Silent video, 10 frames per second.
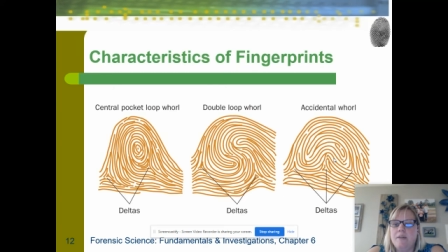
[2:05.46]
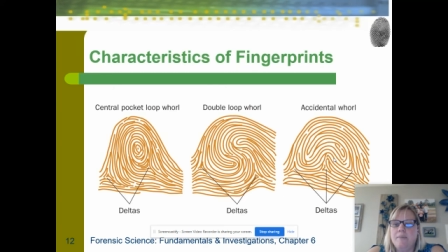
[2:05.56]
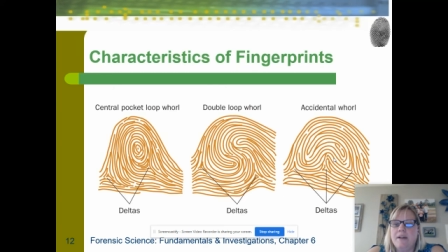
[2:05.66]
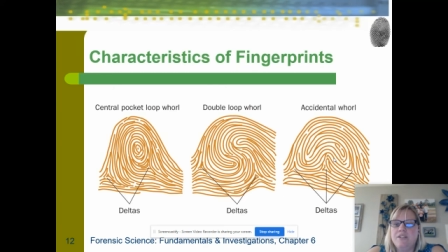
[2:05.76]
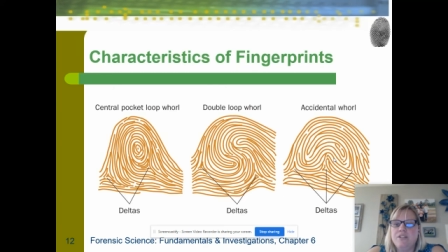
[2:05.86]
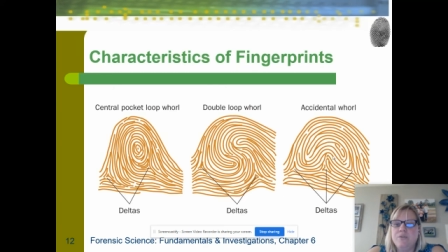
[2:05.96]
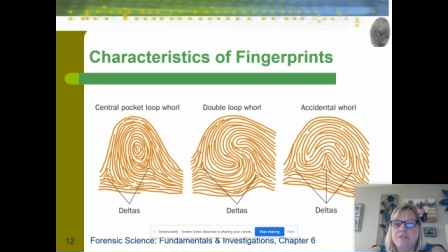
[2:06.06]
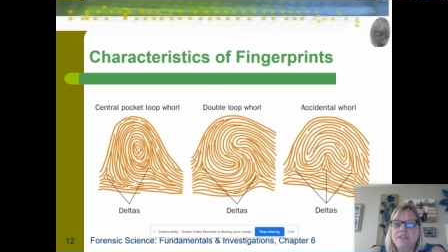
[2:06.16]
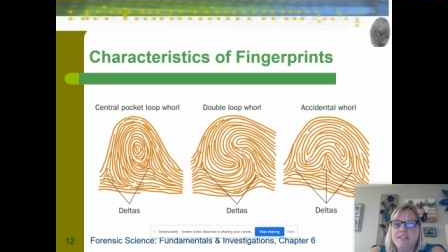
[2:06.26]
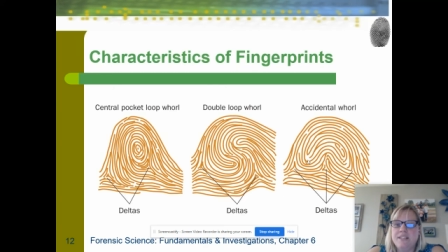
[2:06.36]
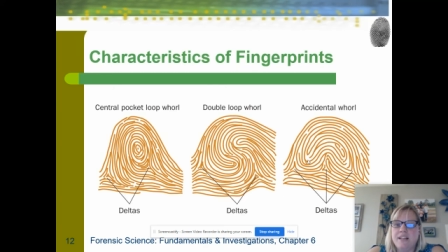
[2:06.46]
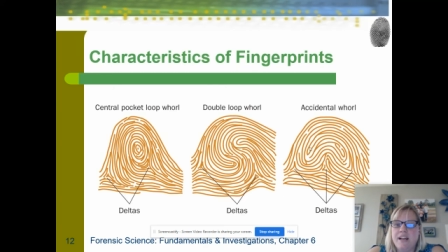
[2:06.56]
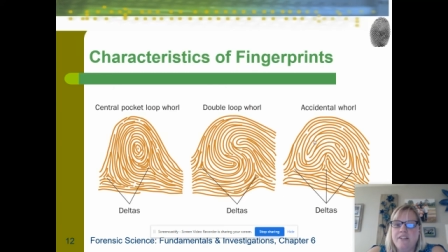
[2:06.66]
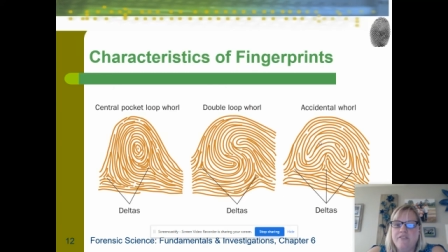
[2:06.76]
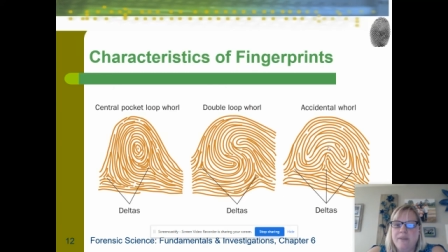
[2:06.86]
go. And so this
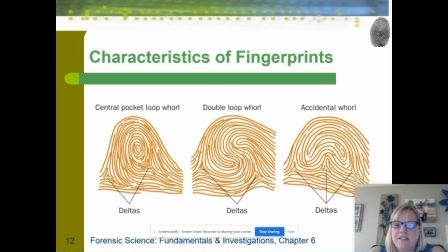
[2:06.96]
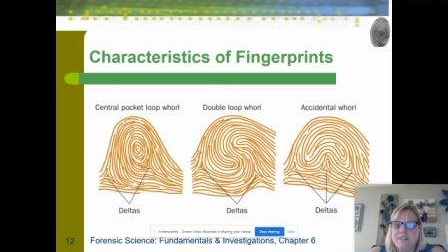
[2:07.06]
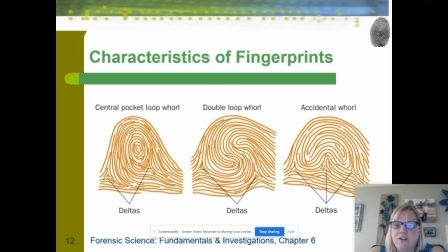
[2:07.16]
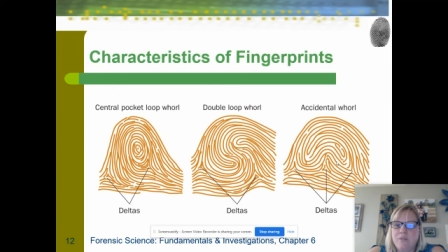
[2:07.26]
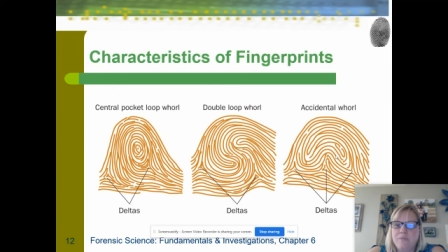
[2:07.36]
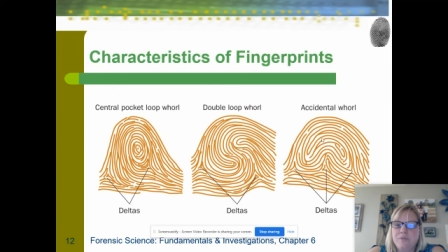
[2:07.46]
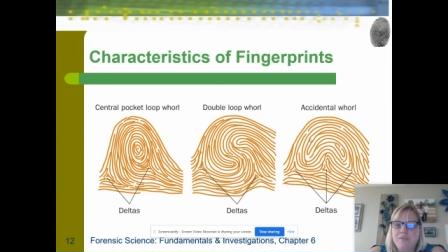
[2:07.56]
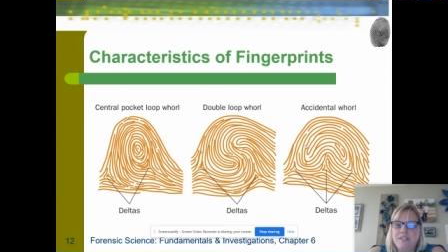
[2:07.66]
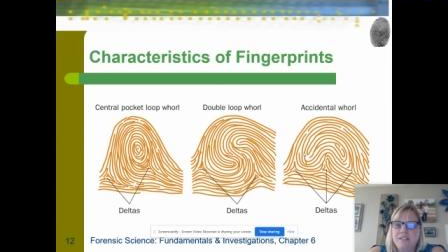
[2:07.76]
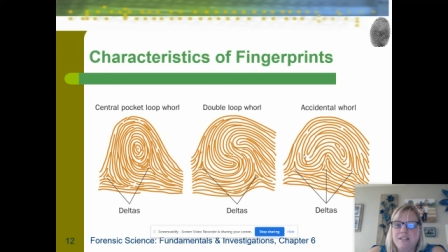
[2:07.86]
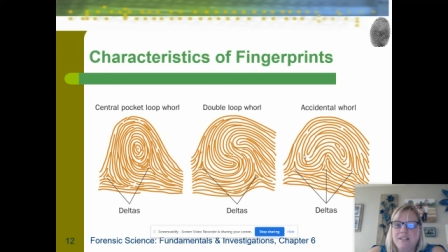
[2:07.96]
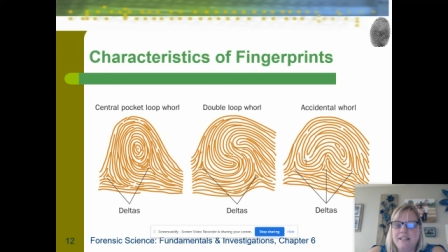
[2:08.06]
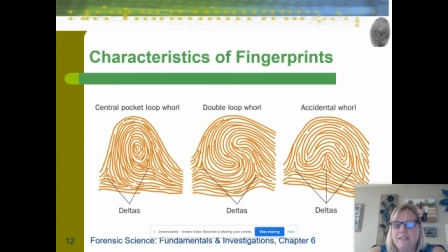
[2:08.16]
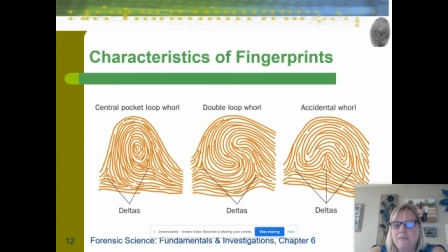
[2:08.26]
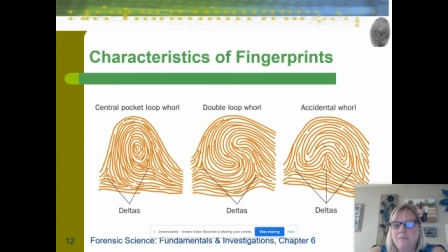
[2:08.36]
kind of makes almost
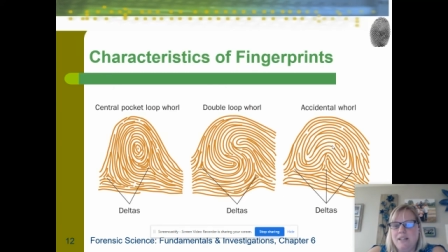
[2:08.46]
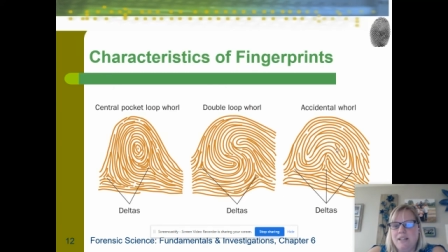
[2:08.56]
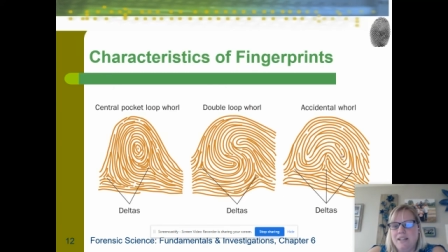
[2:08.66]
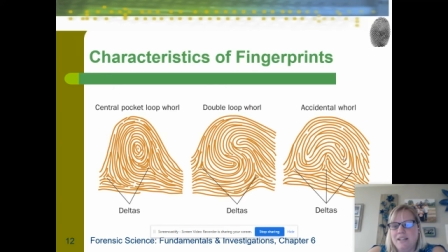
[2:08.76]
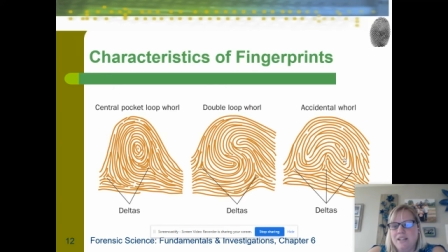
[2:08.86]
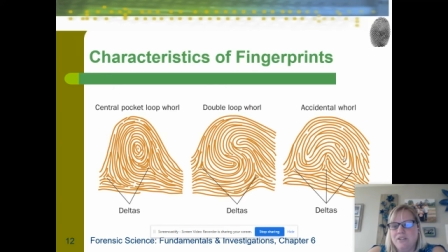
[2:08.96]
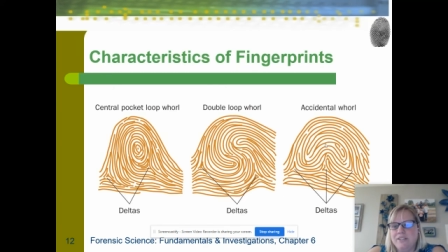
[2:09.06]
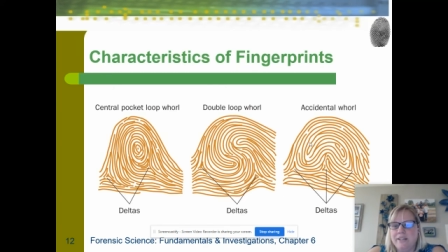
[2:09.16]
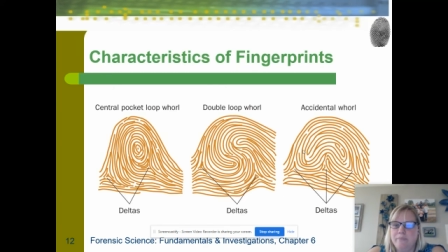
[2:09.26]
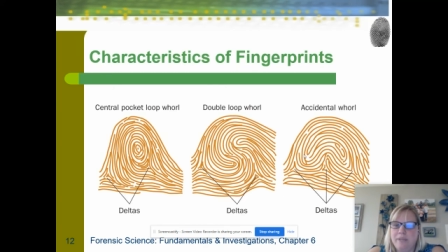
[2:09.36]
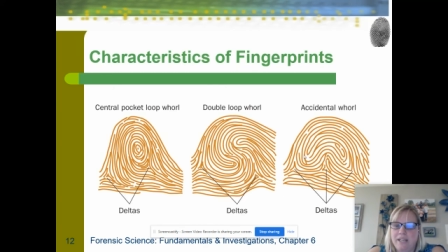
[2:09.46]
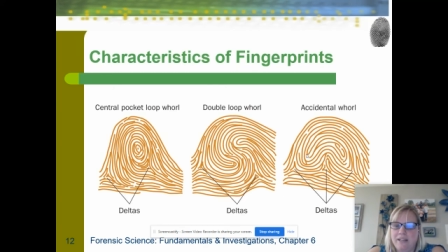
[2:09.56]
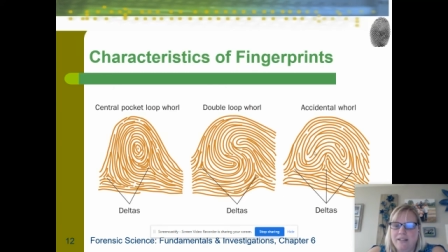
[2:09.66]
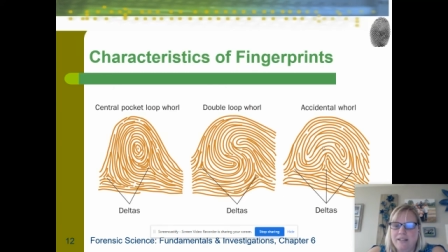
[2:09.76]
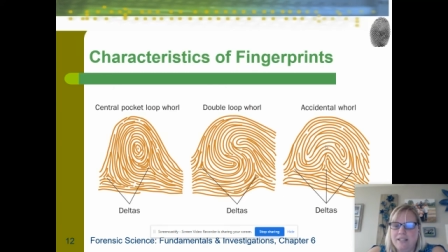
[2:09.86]
like, to me, it looks like a
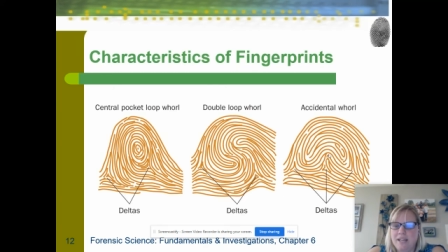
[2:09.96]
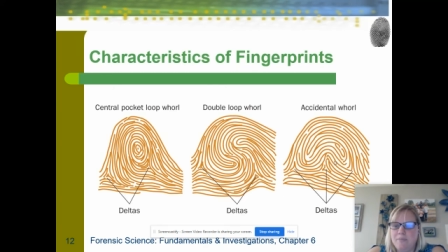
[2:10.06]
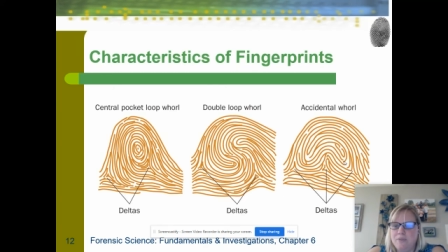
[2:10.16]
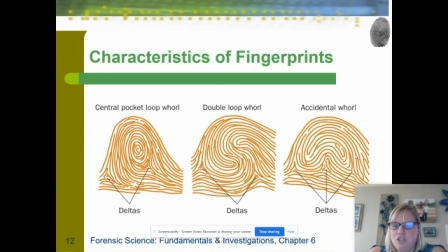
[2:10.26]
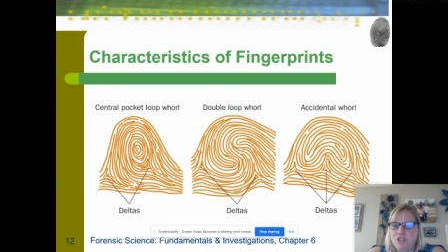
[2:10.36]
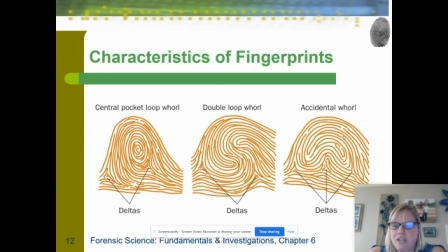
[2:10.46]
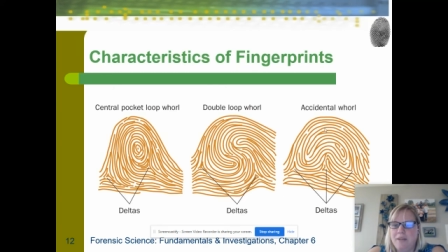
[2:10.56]
bean type shape.